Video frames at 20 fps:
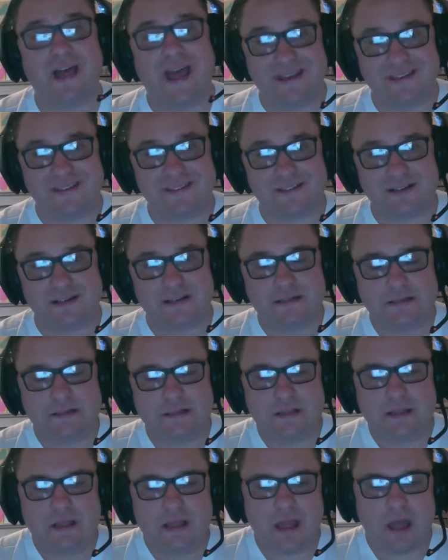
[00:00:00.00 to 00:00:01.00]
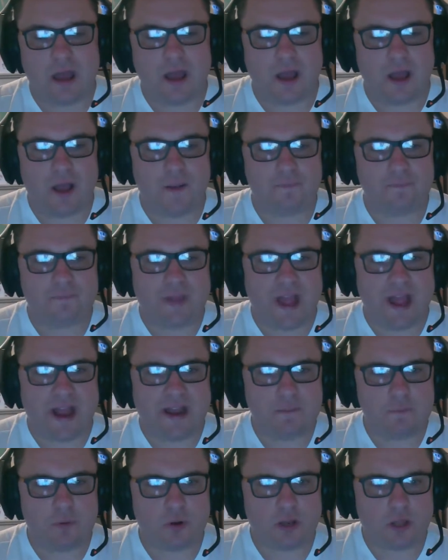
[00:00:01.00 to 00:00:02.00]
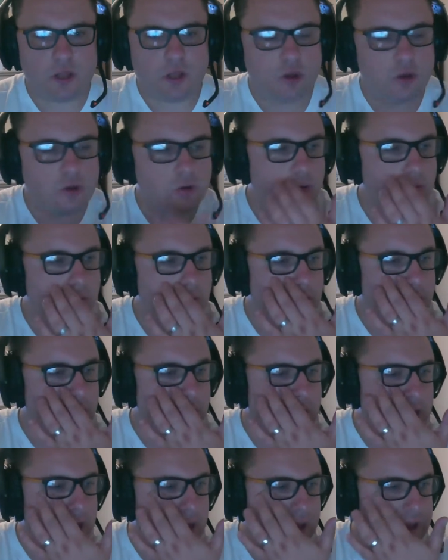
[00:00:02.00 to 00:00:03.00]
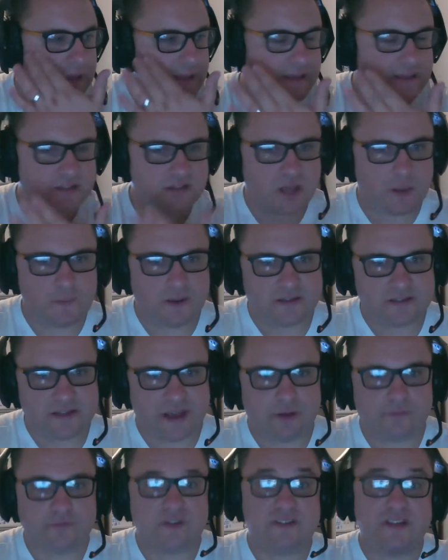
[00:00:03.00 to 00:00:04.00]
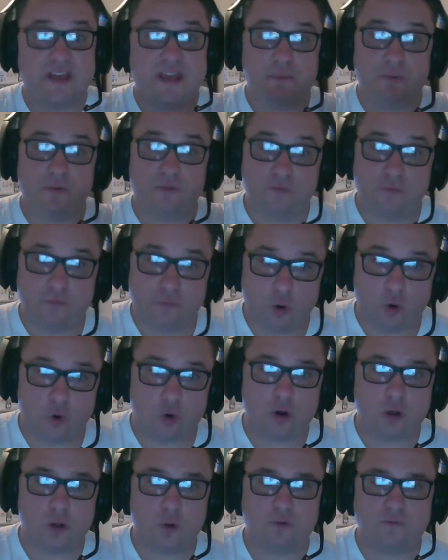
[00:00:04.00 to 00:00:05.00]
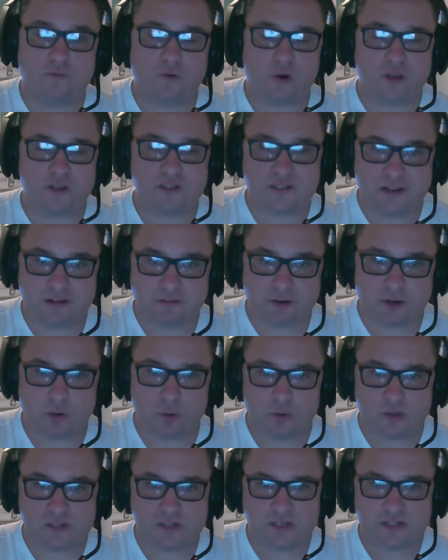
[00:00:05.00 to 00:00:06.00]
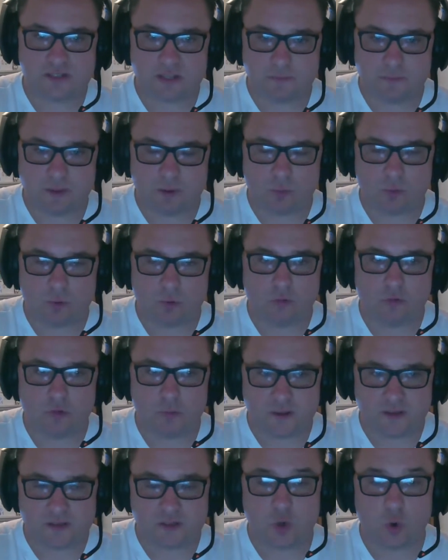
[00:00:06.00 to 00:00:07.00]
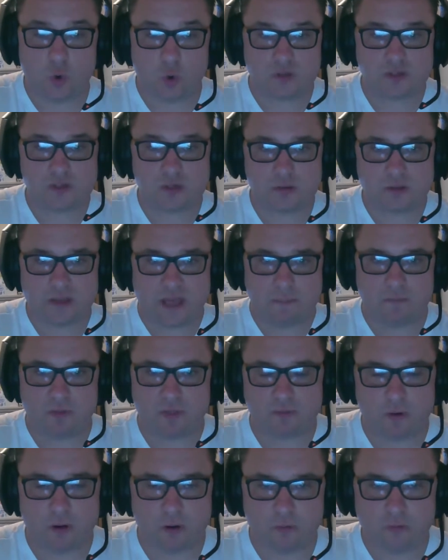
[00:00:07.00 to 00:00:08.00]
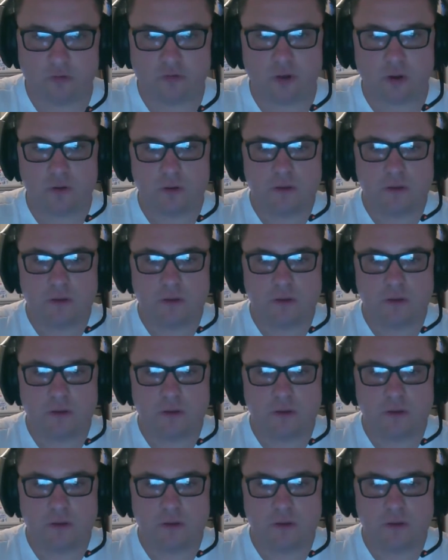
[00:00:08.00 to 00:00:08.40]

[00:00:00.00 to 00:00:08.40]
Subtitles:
enter. Anybody who is coming down the day before, who are volunteering or assisting me, will also be taught Game of Thrones. So